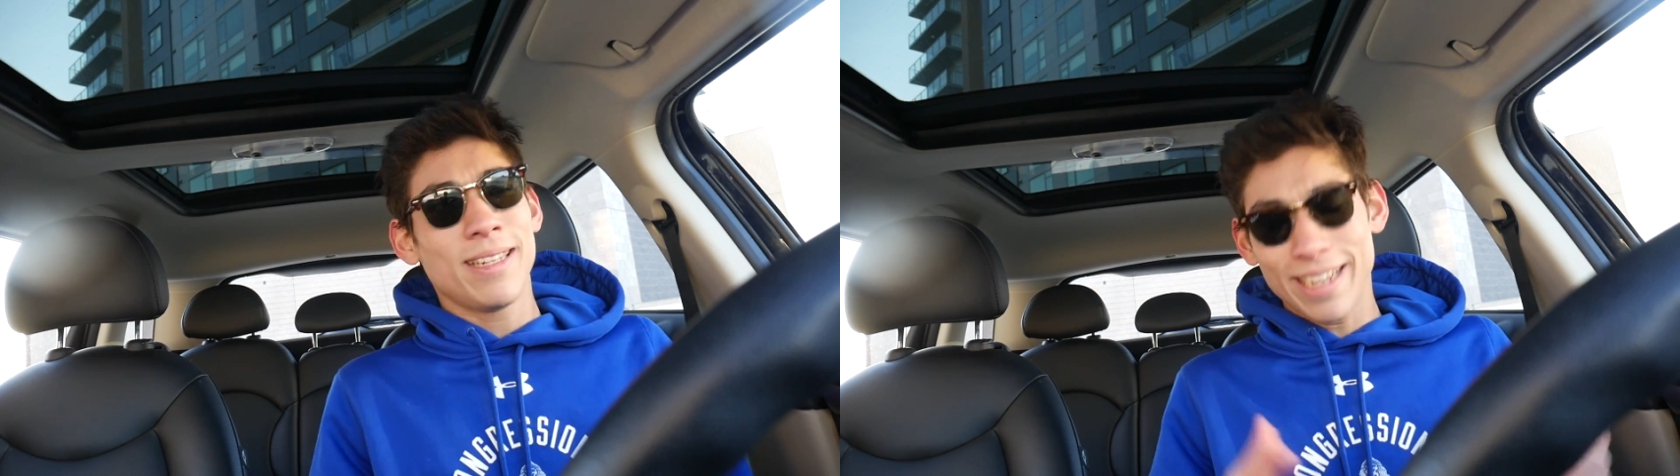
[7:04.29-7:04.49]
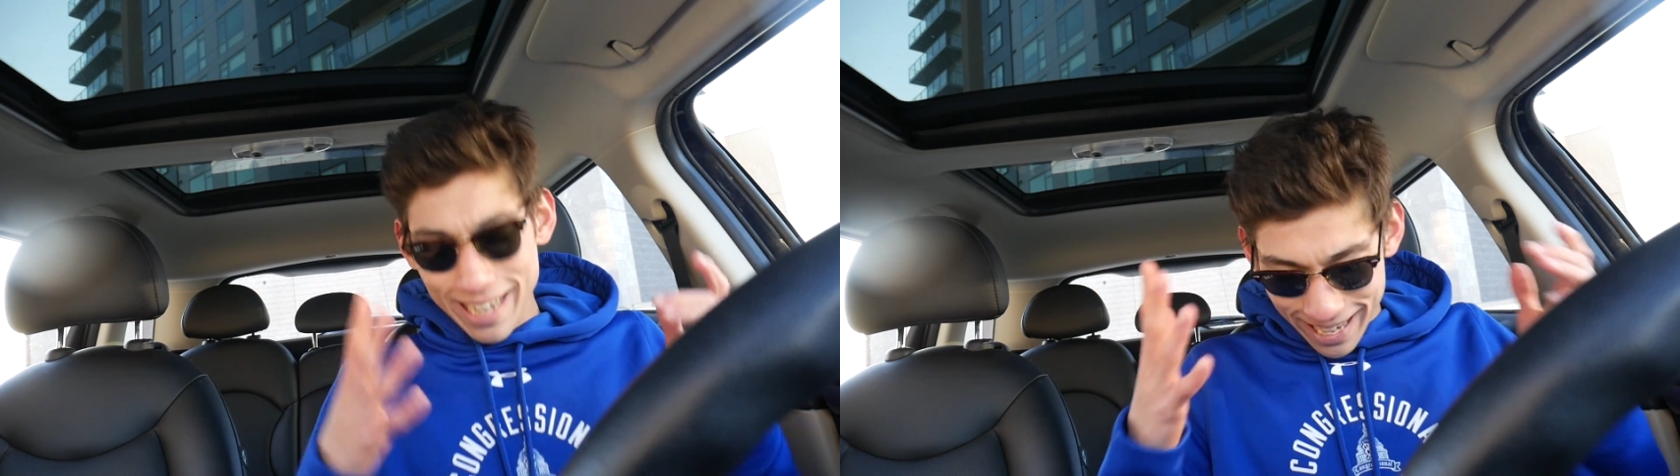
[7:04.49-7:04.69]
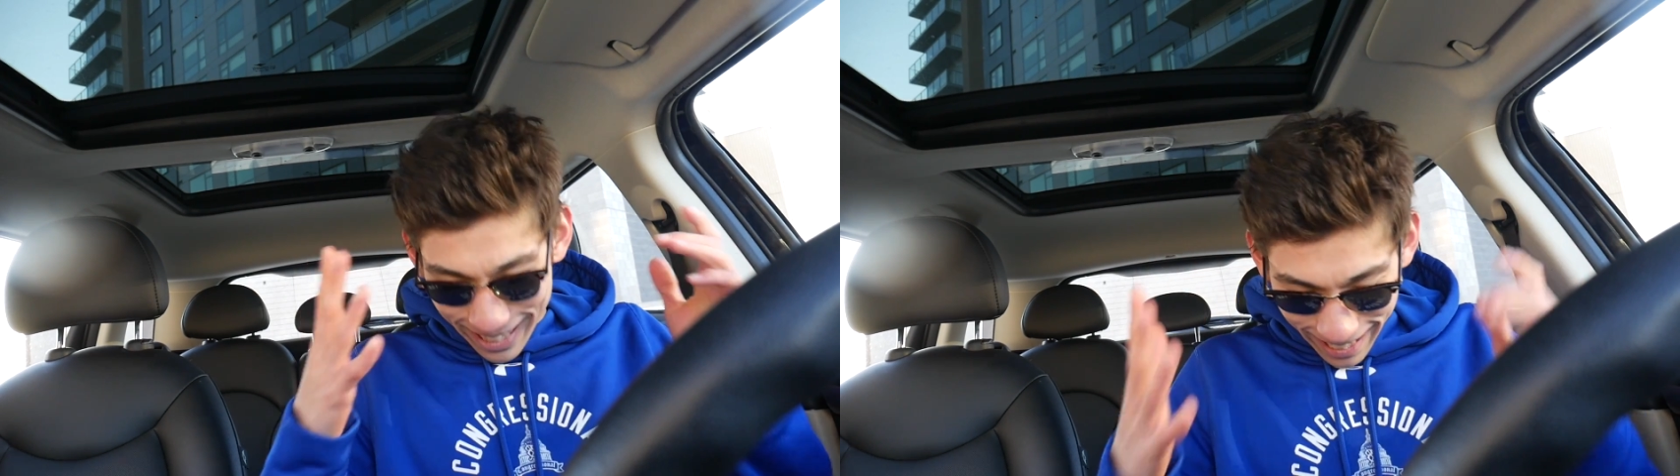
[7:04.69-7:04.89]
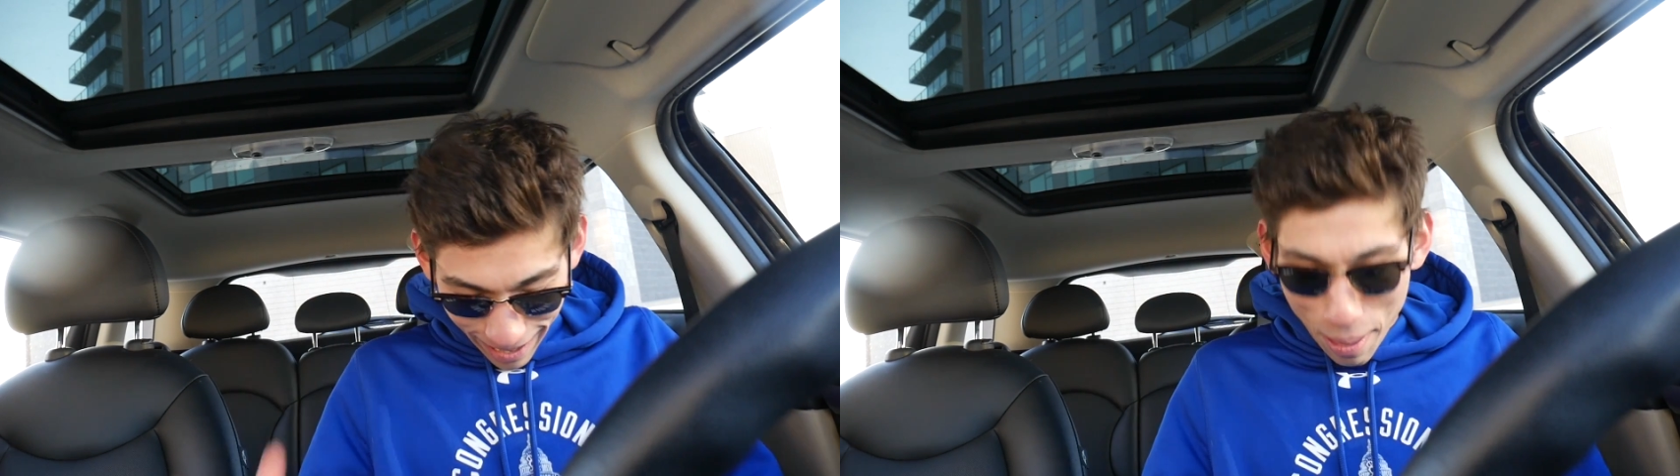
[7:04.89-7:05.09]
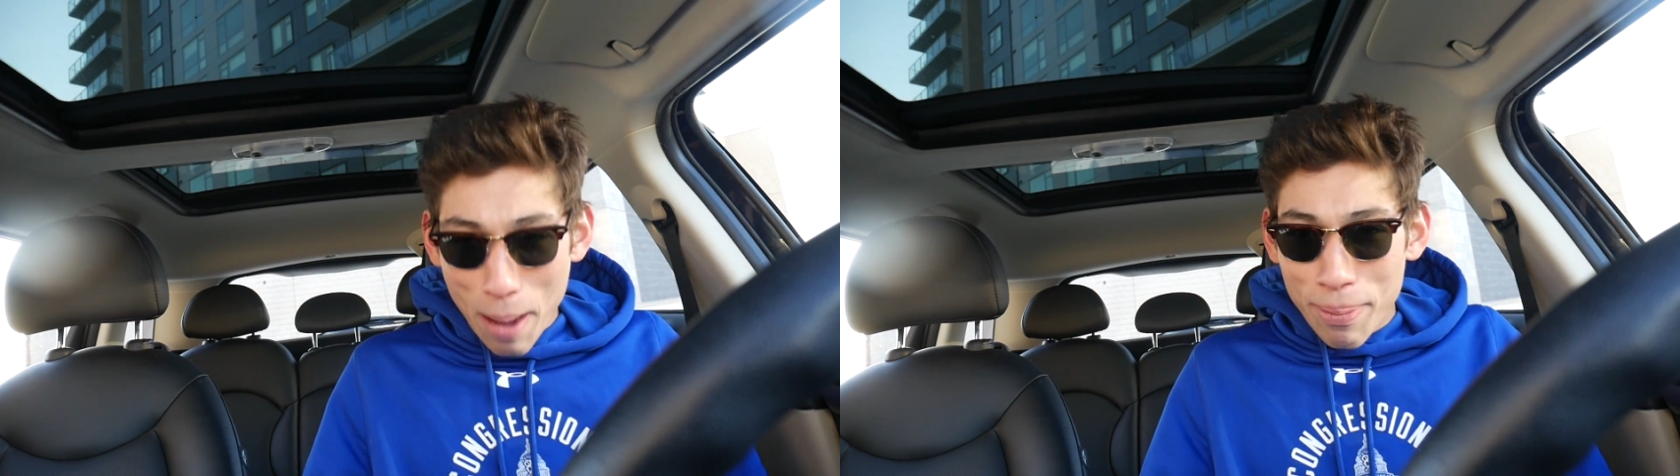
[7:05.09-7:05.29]
Like,
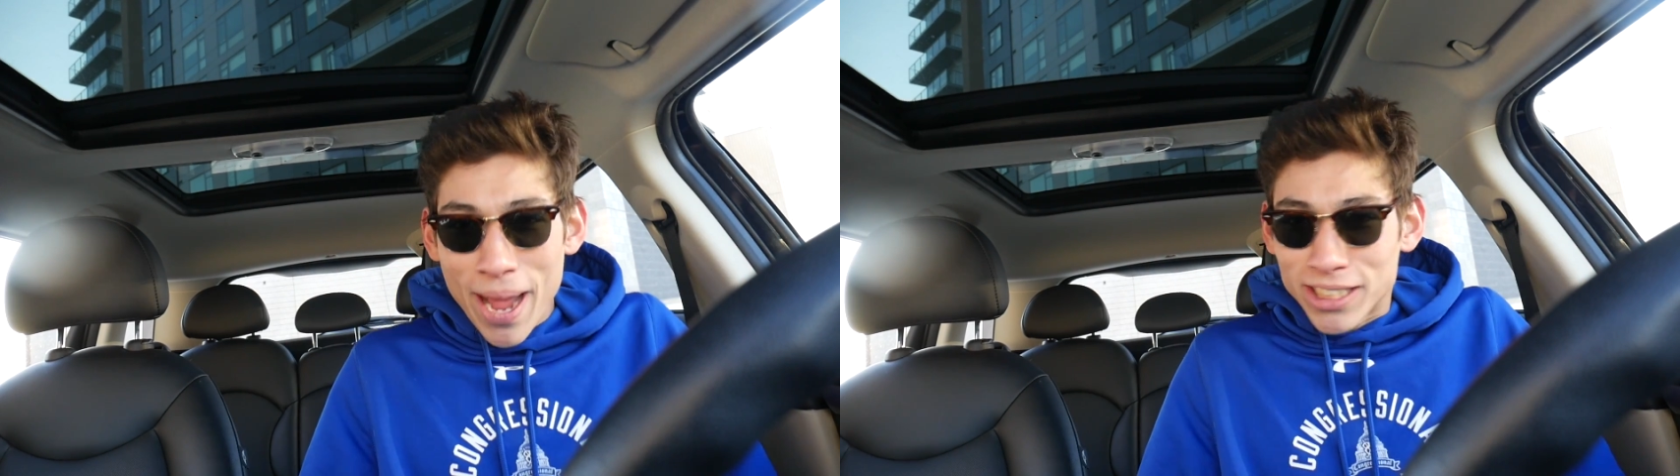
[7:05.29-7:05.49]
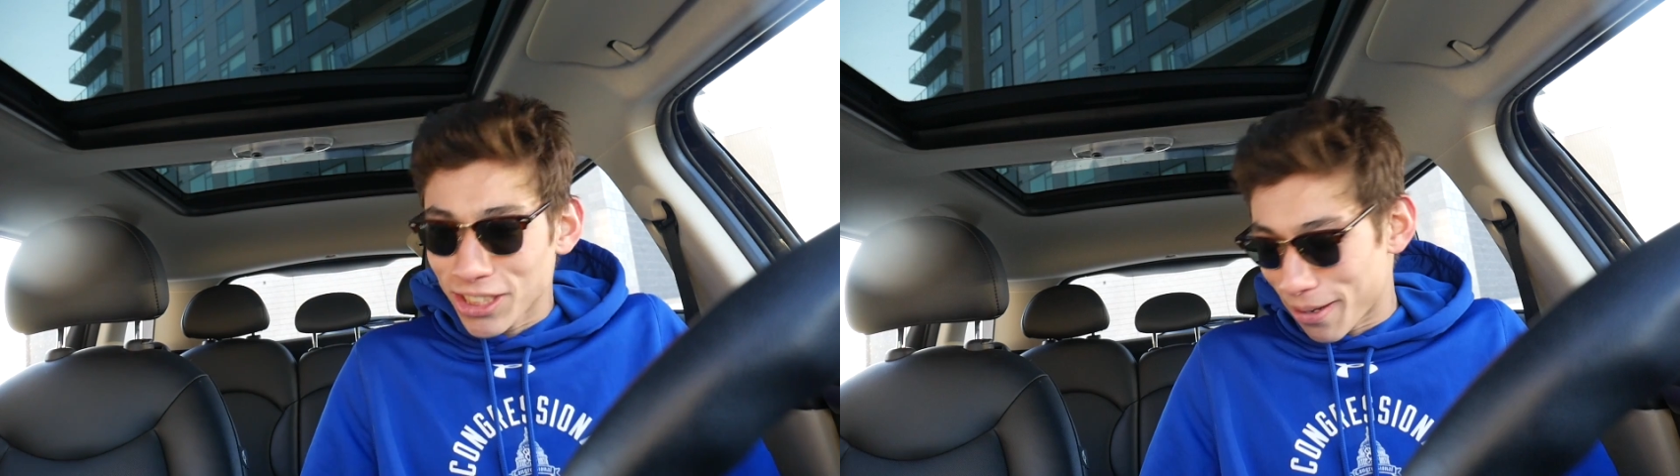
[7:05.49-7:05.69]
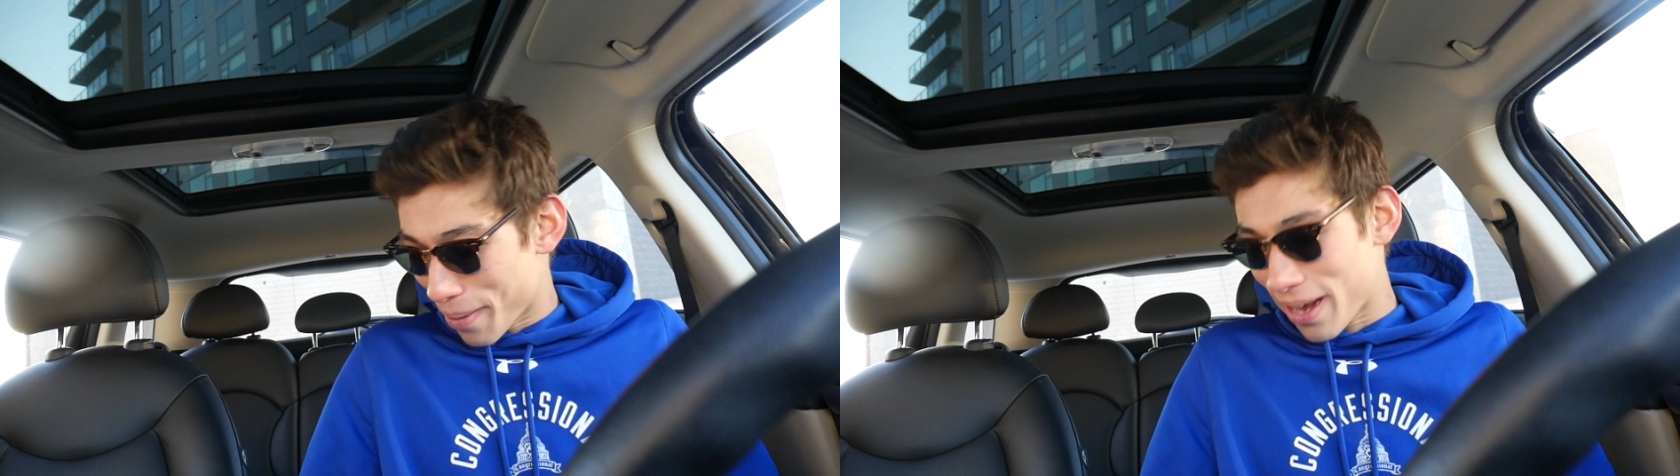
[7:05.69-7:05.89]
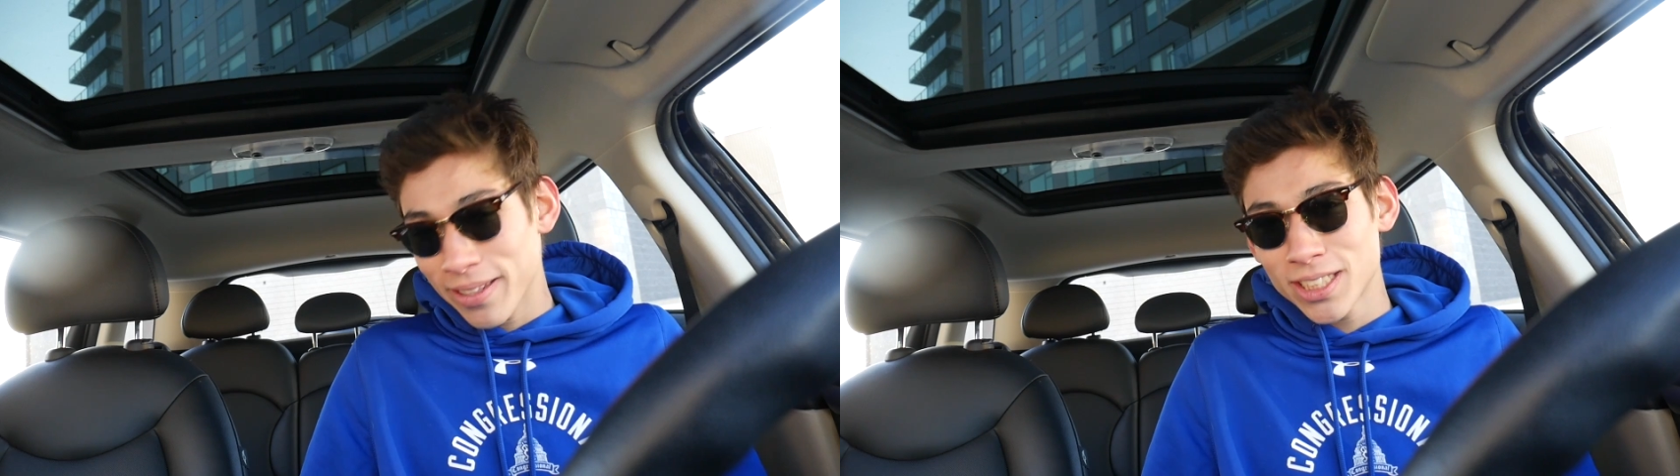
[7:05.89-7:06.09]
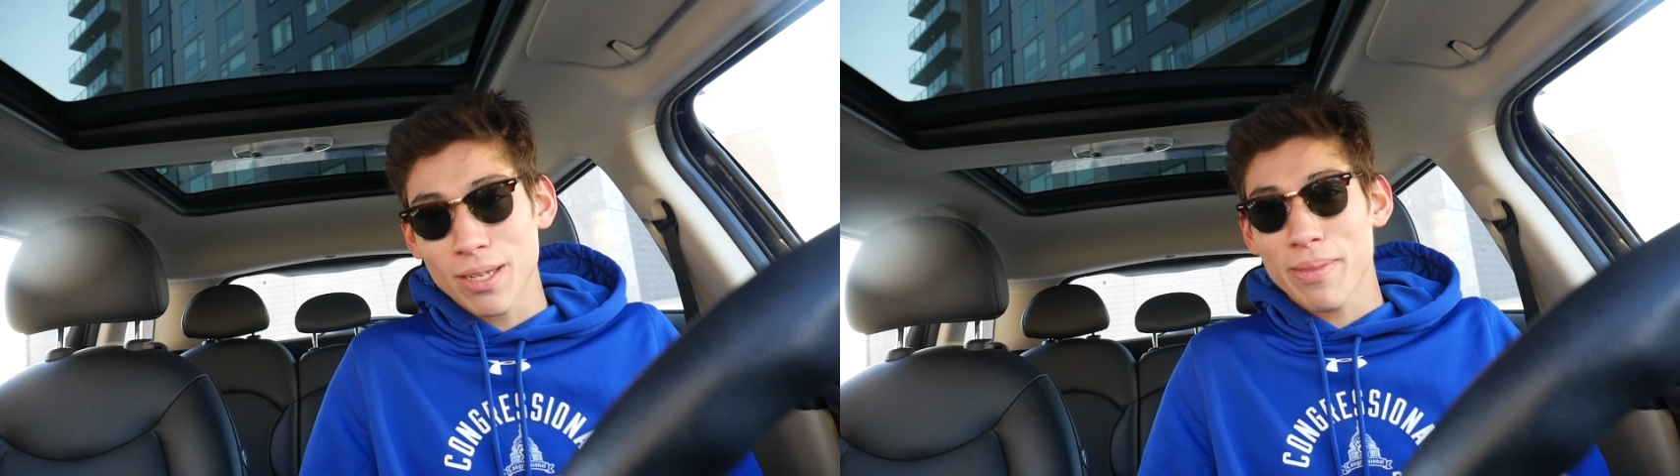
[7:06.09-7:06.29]
I'm passionate about it.
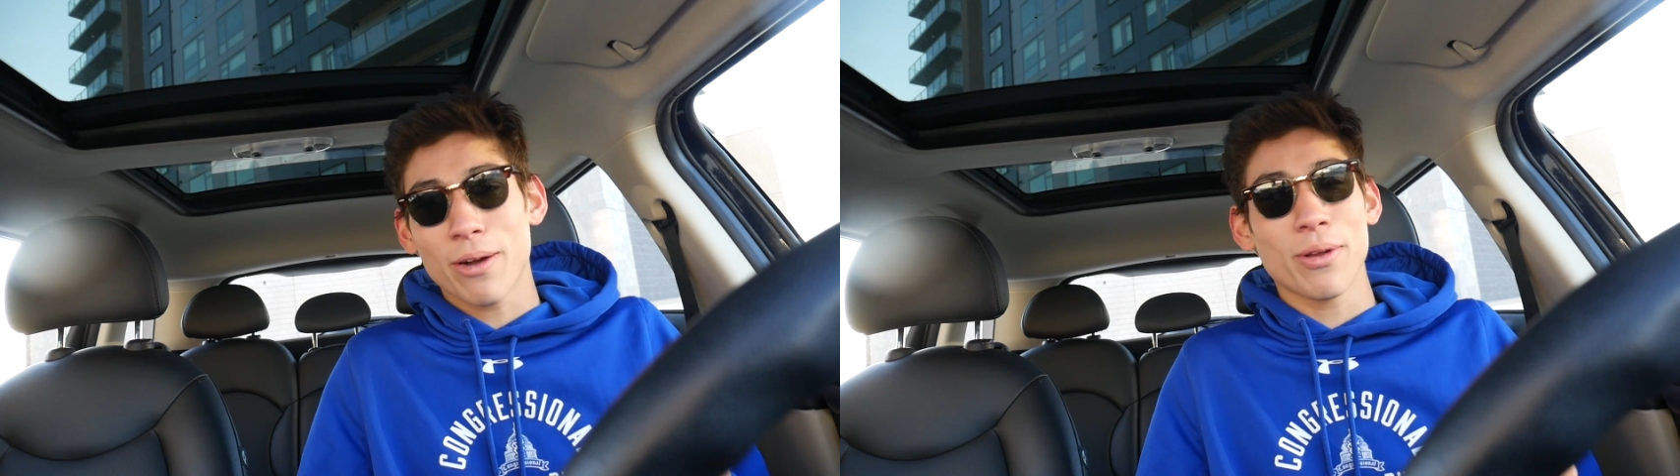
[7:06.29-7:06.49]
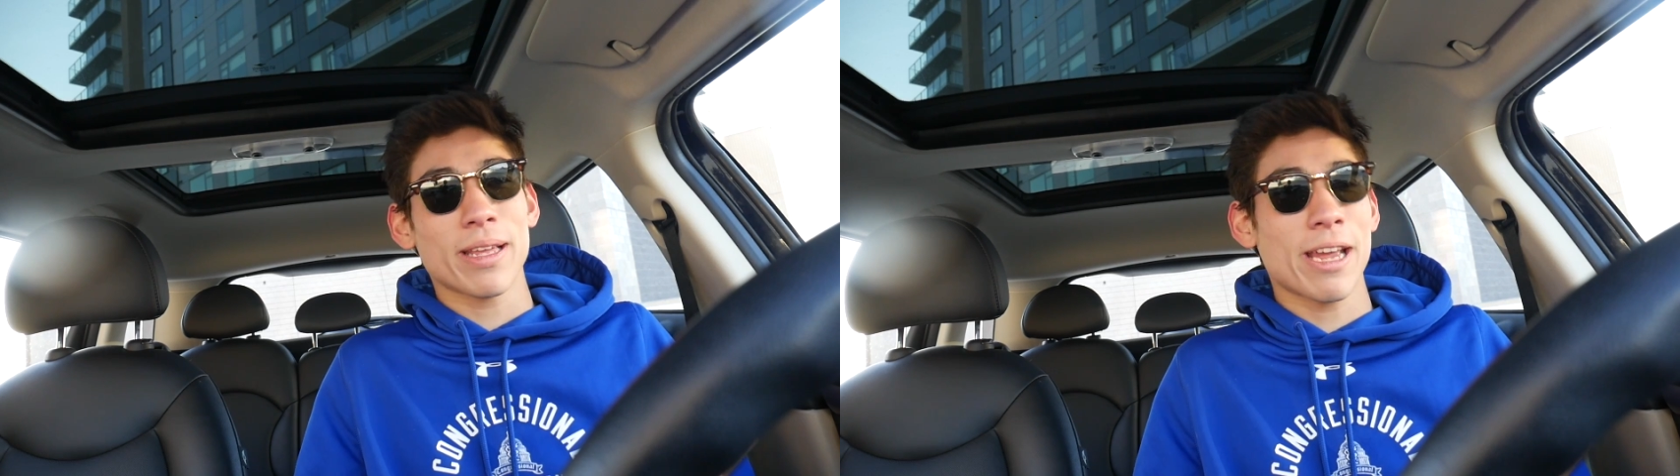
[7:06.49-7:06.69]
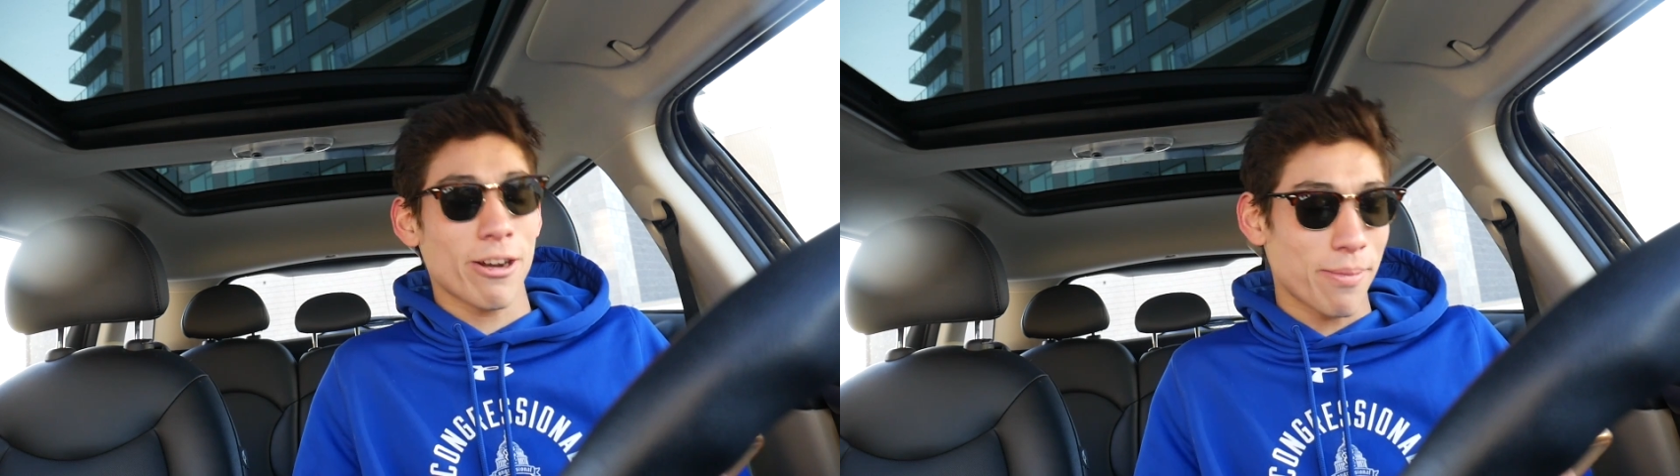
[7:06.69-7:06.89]
This is something I really care